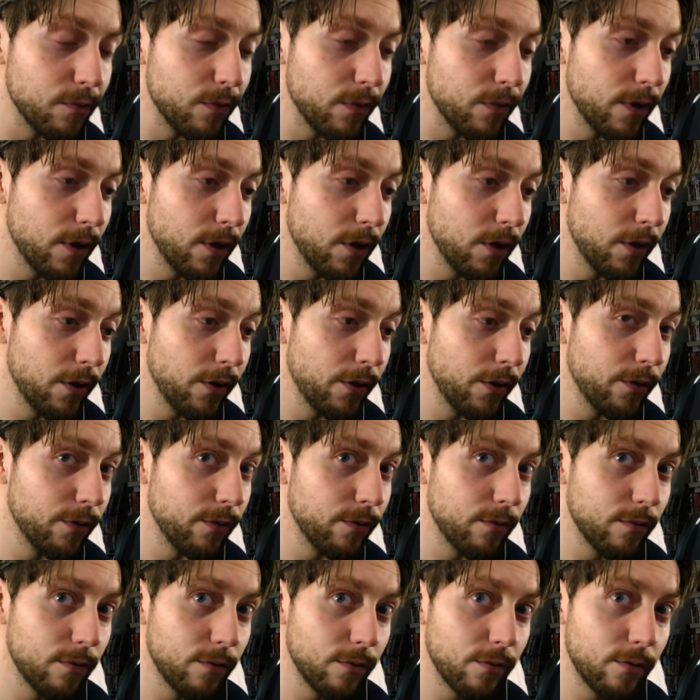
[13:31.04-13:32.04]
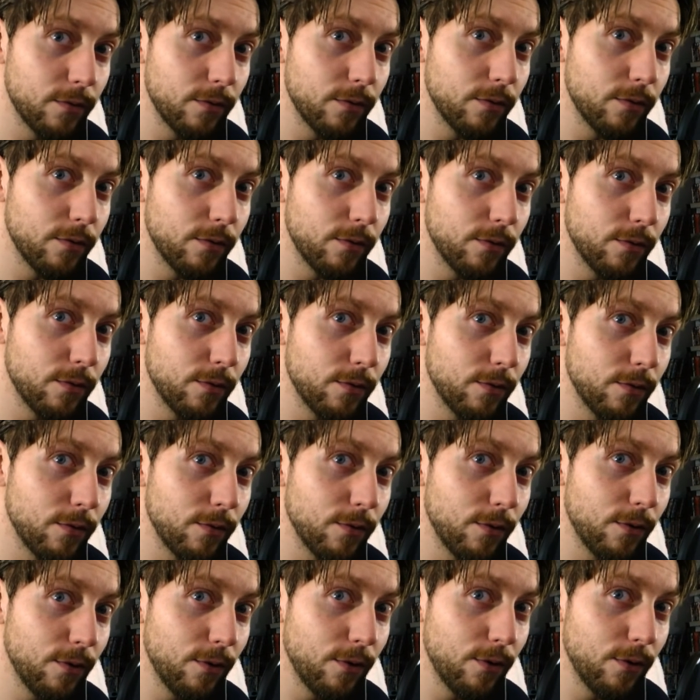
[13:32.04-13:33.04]

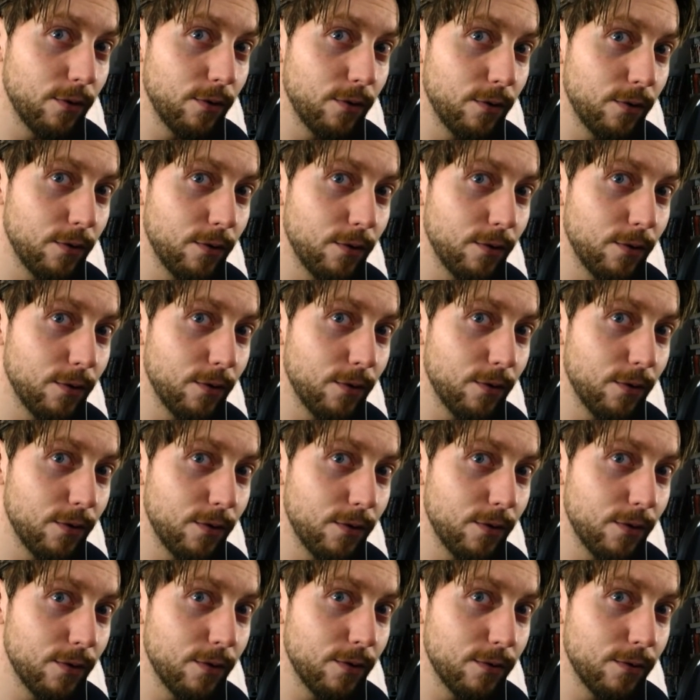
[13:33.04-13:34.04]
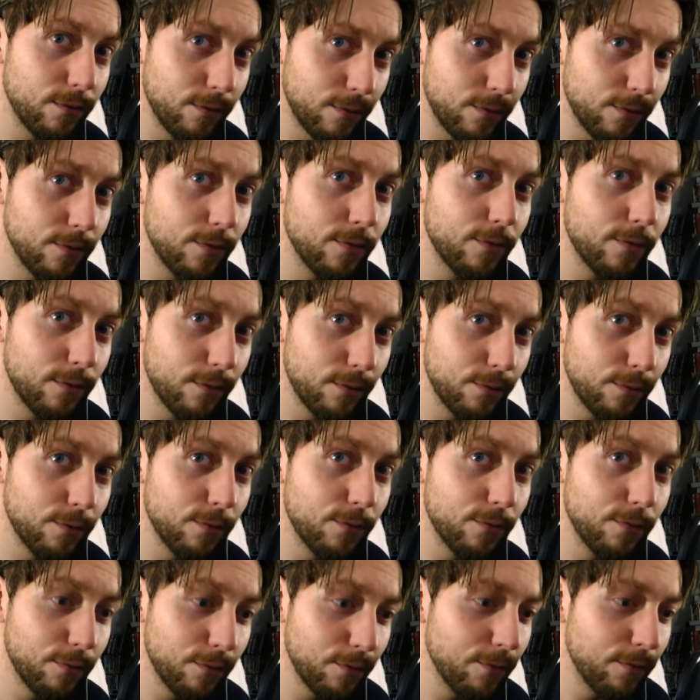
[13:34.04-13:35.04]
Nothing is said.